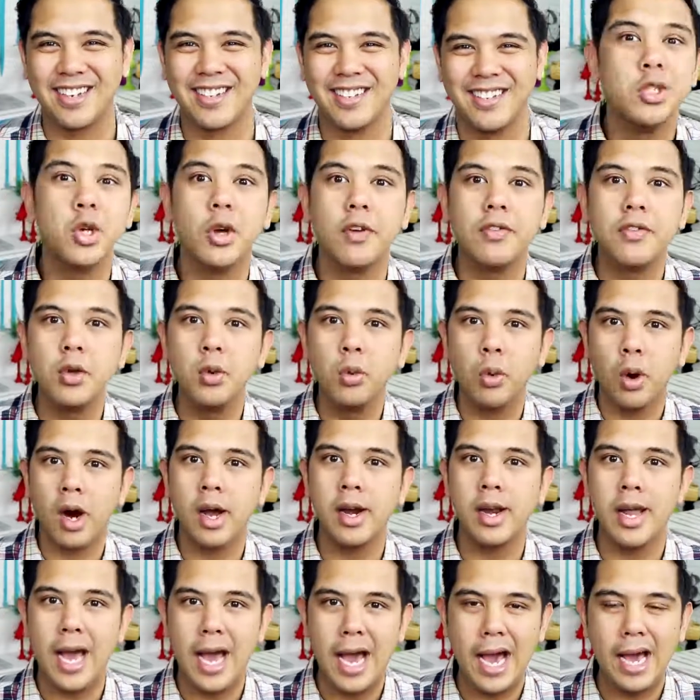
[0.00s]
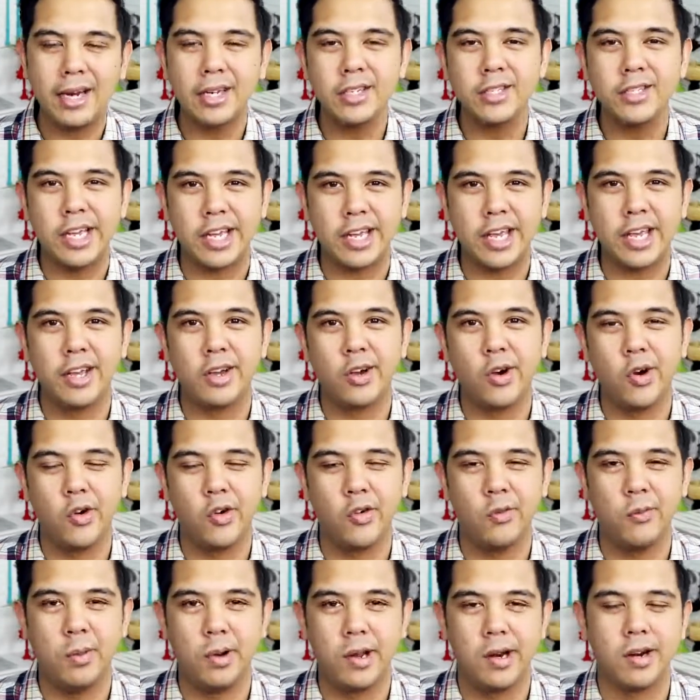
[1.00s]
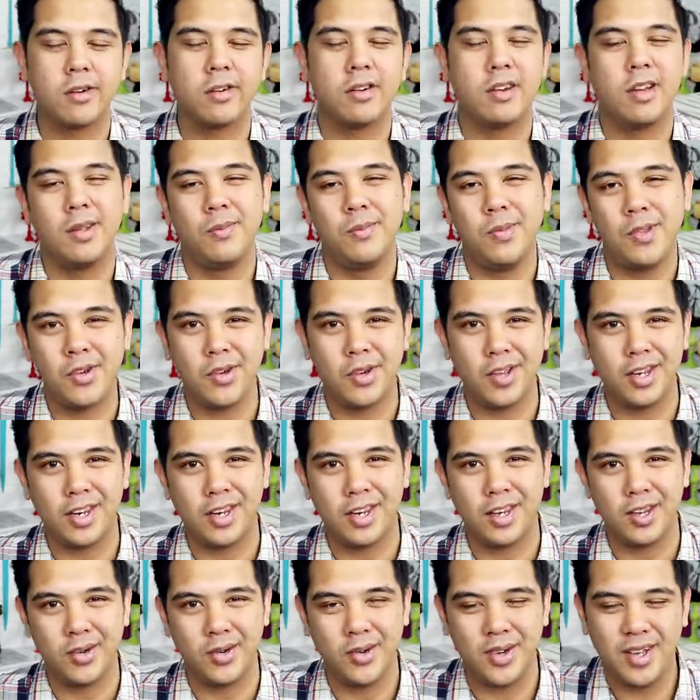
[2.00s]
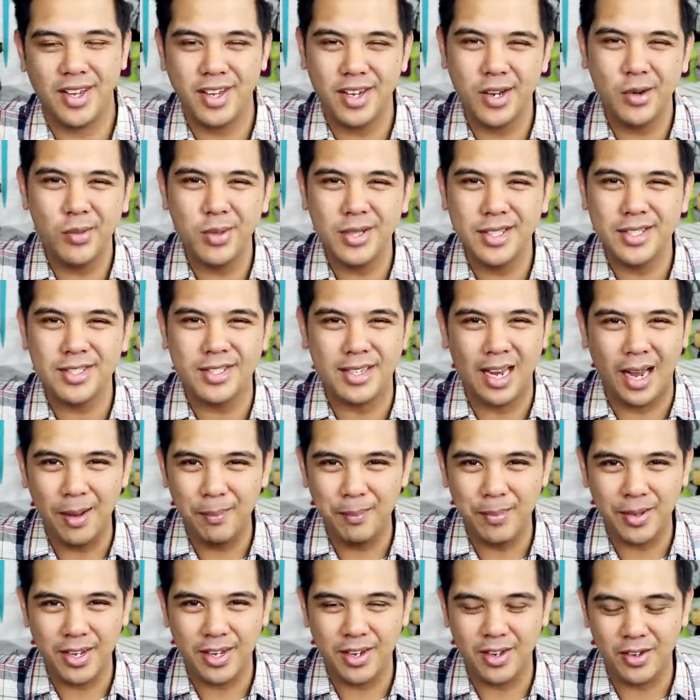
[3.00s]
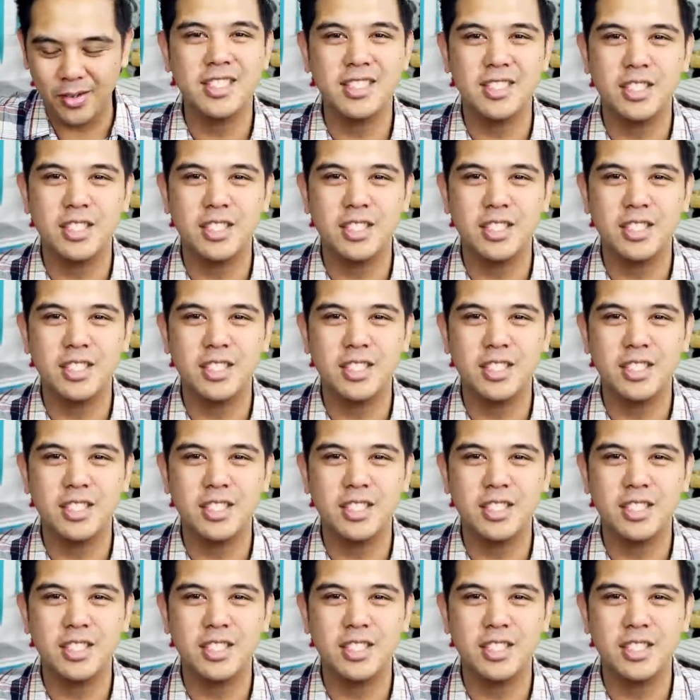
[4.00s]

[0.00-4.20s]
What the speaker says: So if you want to add a second coat of buttercream, you can do it. No one's stopping you.